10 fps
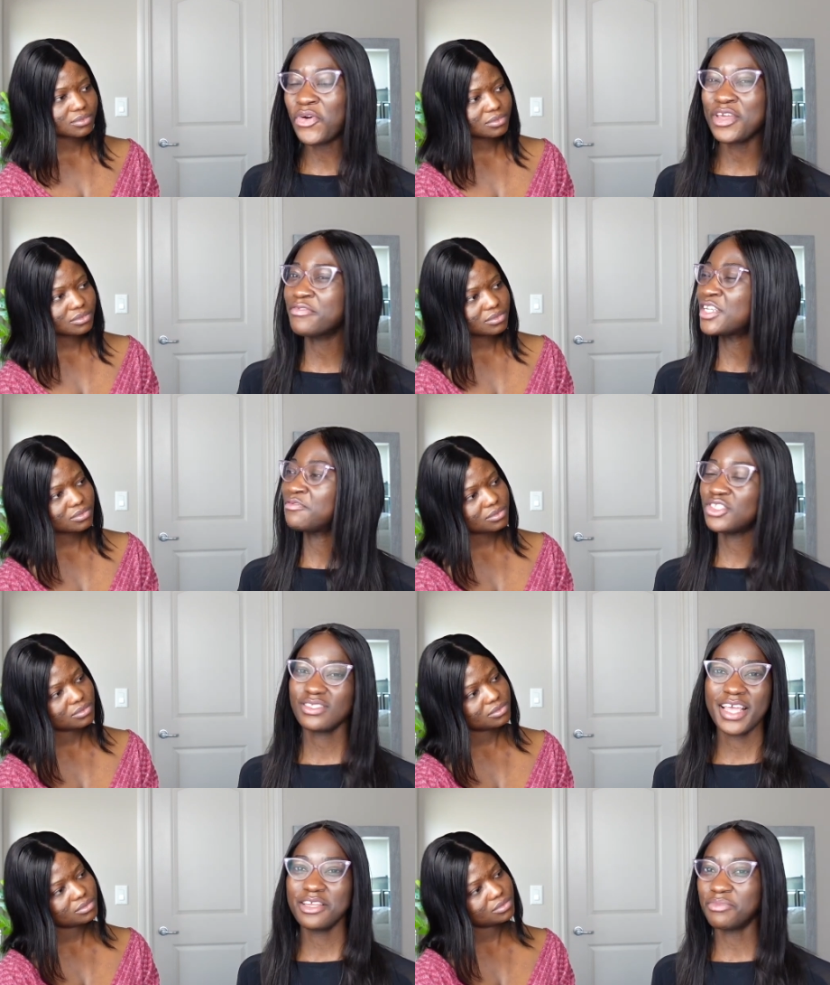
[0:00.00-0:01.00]
Speaker 1: or even if
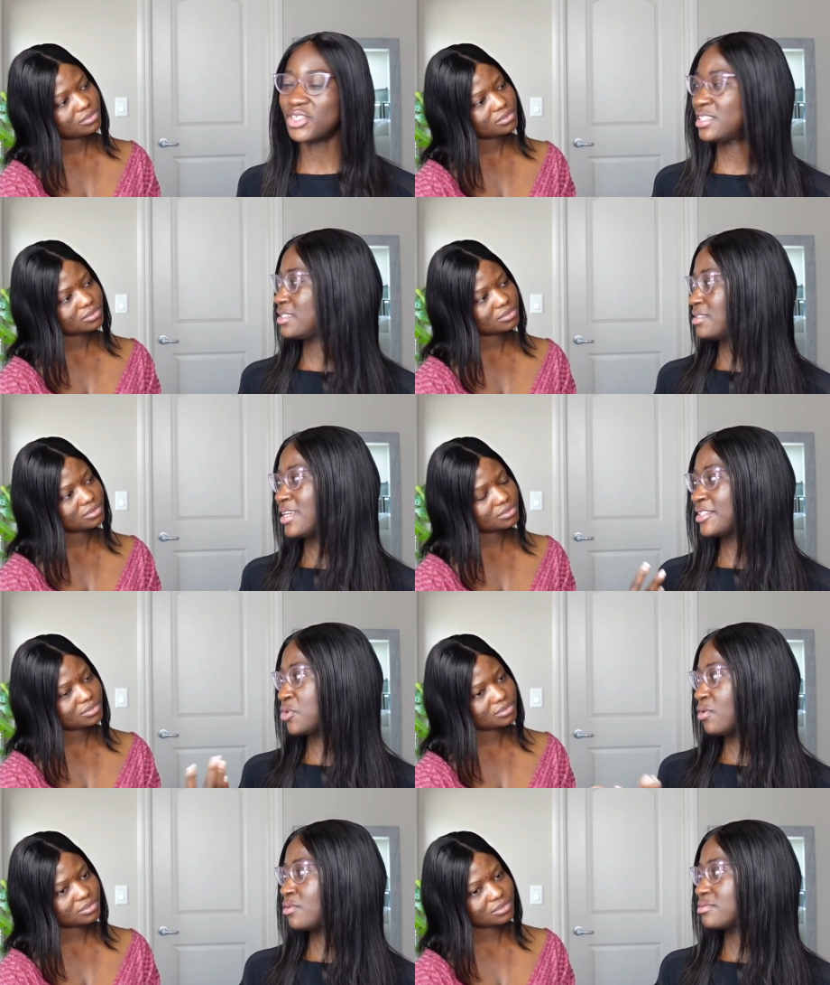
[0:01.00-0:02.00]
just anybody
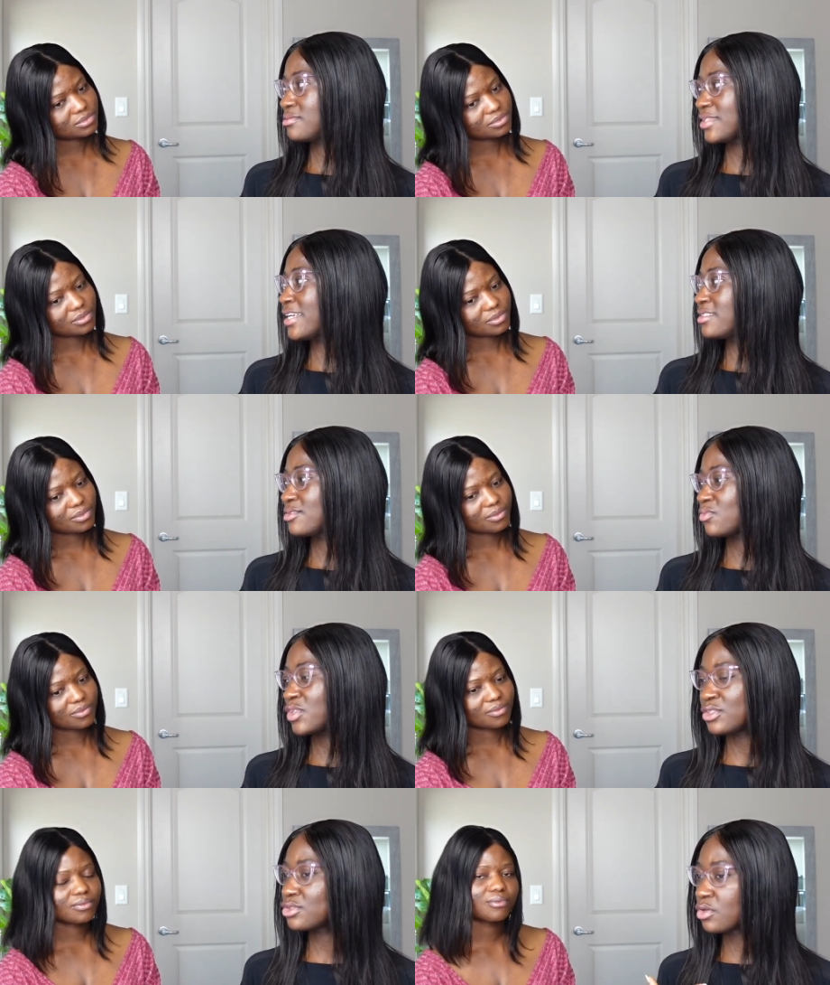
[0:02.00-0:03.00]
at all that
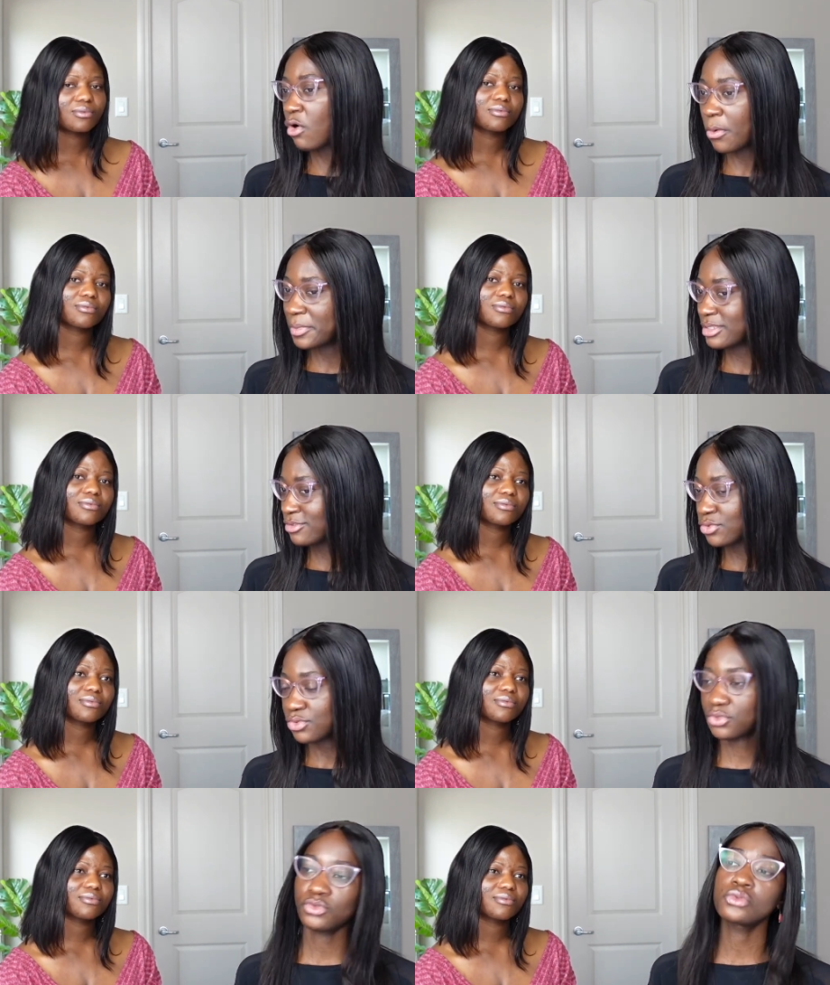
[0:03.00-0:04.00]
wants to come in
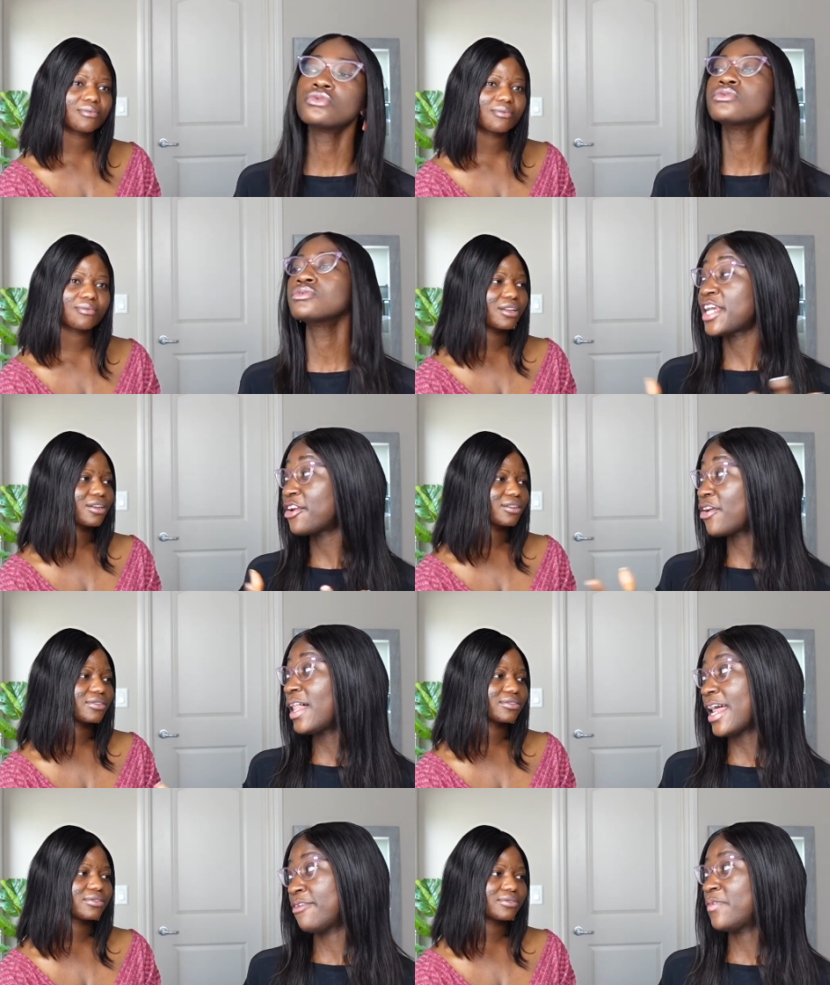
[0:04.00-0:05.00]
through school?
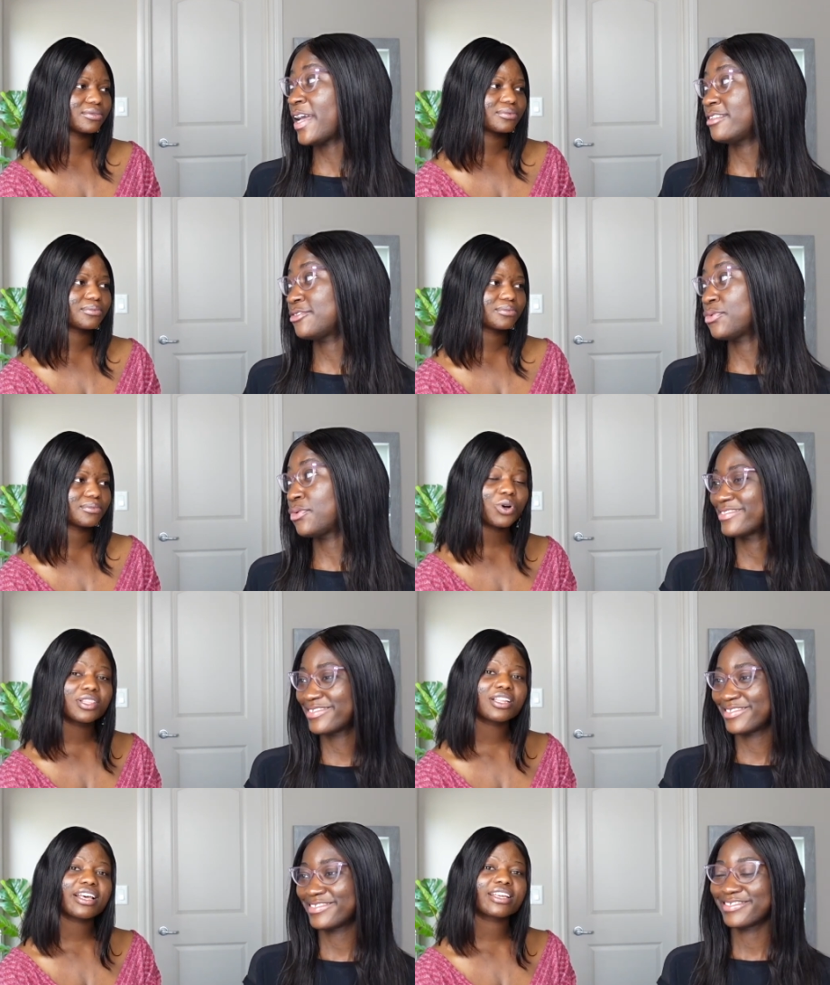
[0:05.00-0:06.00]
Speaker 2: General
Speaker 1: advice, though.
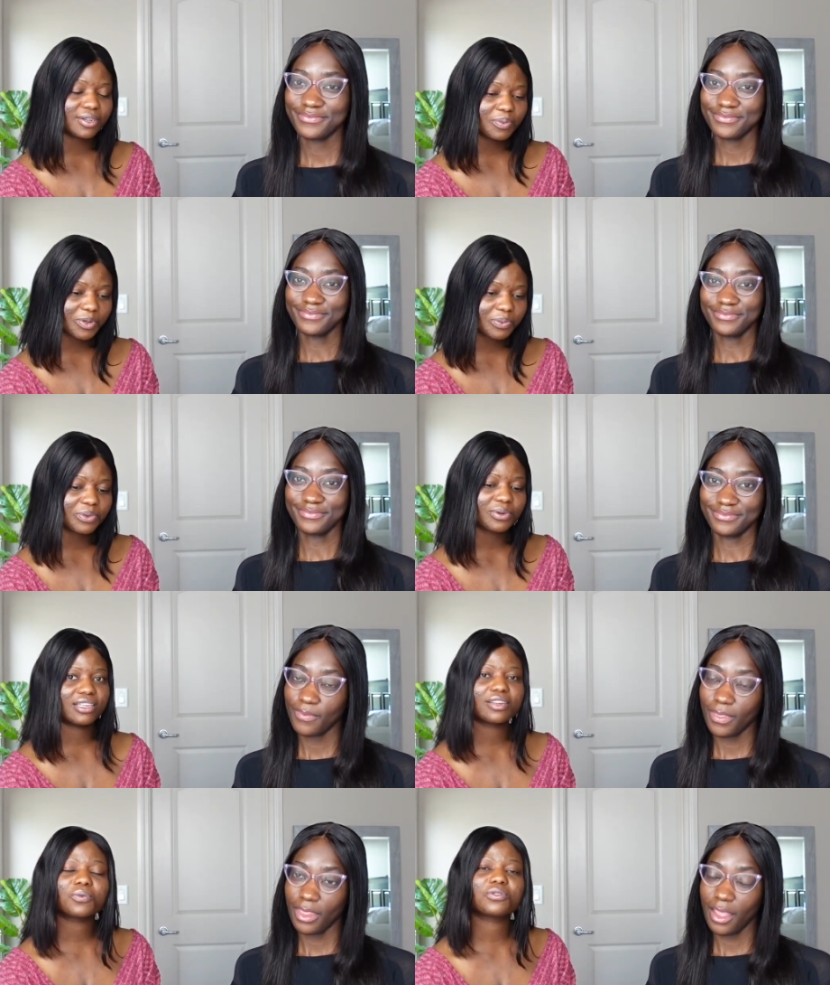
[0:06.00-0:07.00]
Speaker 2: One thing I tell
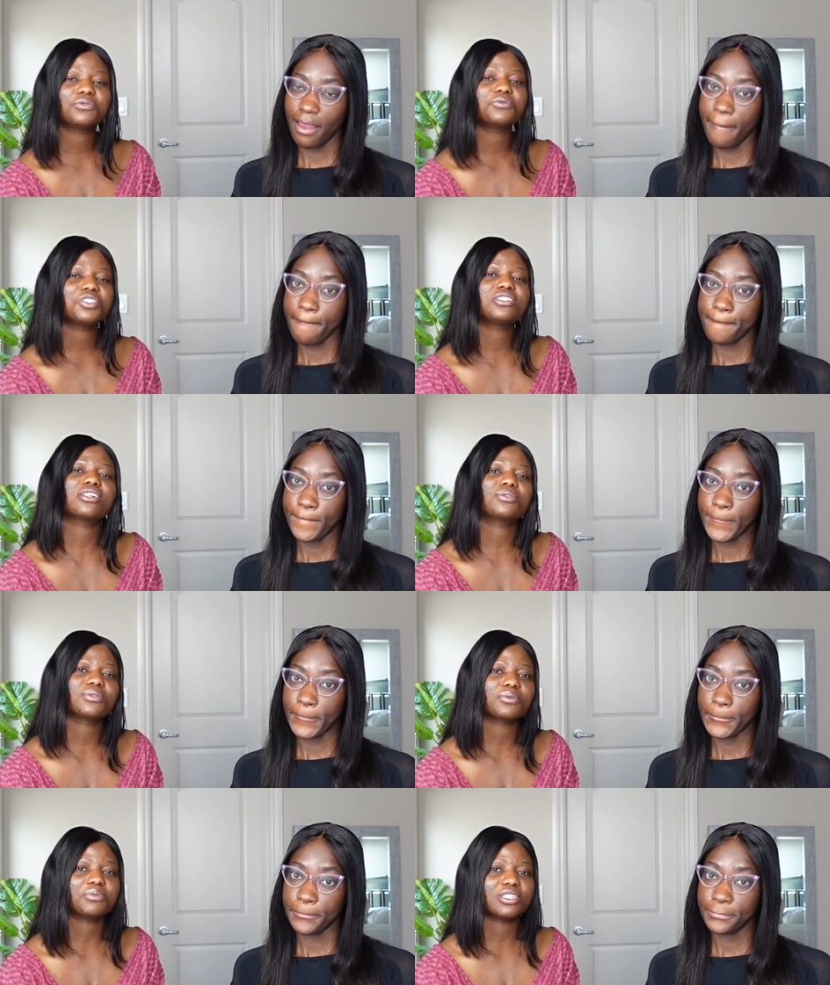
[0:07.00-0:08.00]
people, anyone who reached out
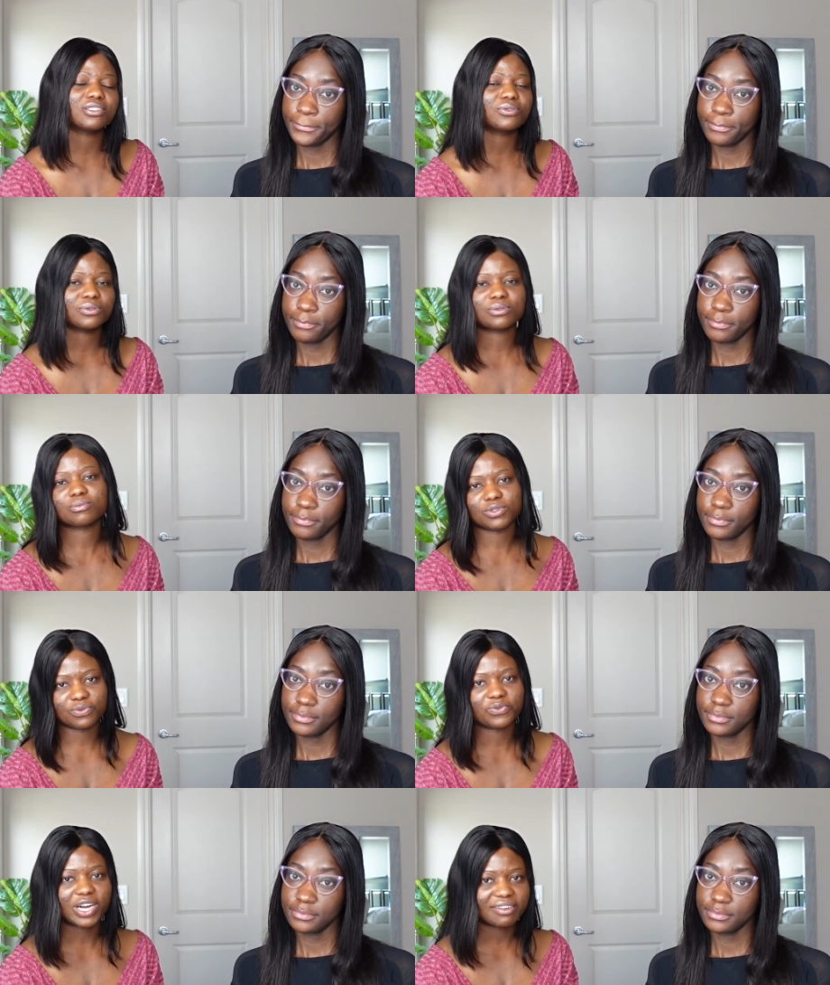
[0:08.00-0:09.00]
to me to, you
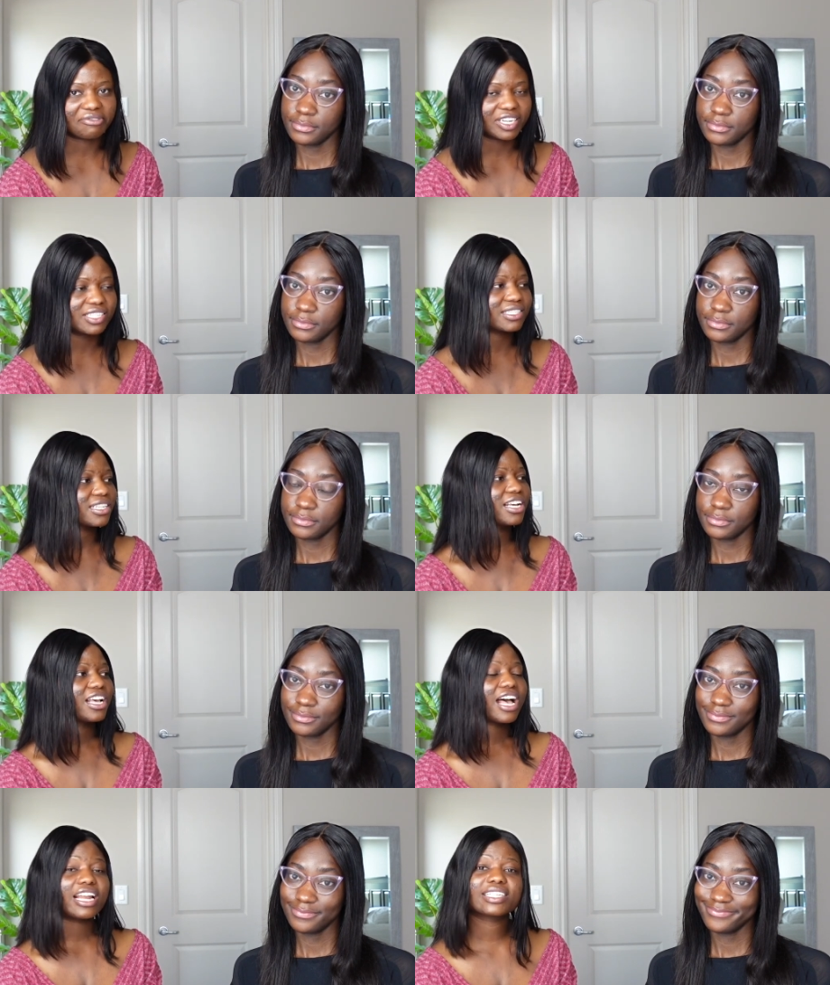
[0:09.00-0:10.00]
know, for advice, and